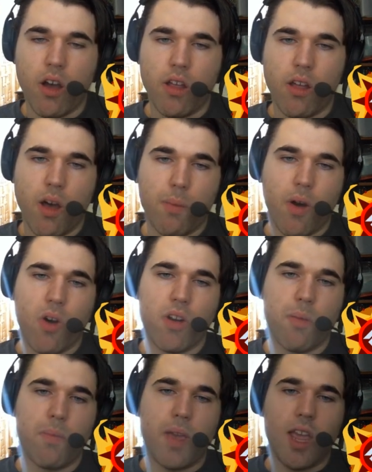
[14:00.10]

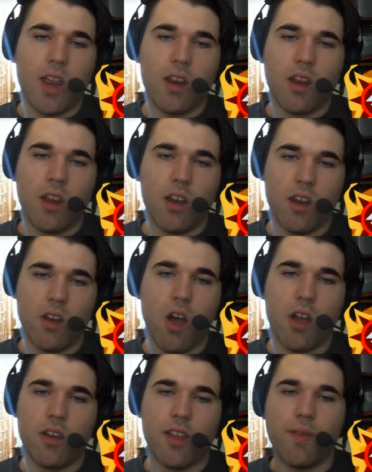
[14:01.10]
opponent being
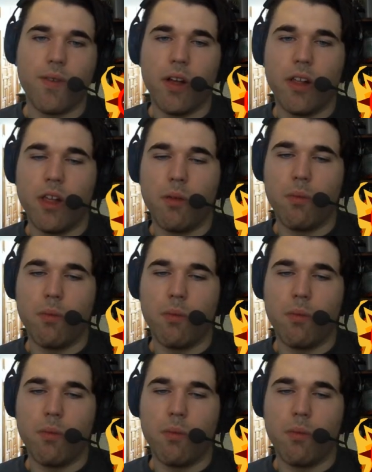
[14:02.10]
not developed